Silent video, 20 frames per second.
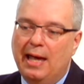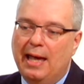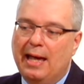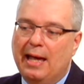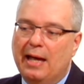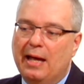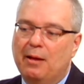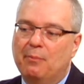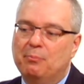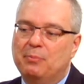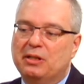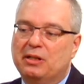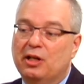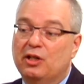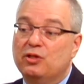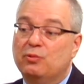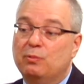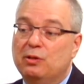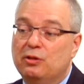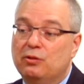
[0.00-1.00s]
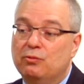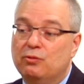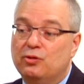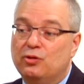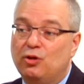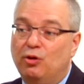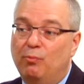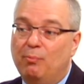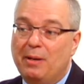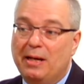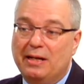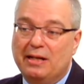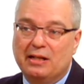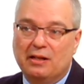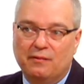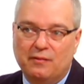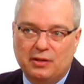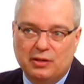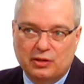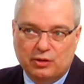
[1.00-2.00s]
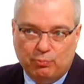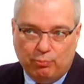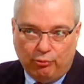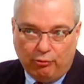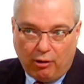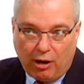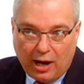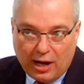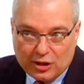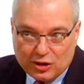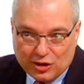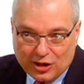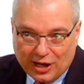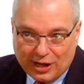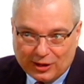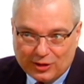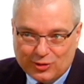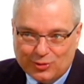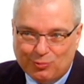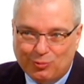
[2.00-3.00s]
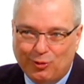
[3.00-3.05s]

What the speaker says: And because we do so many of these projects,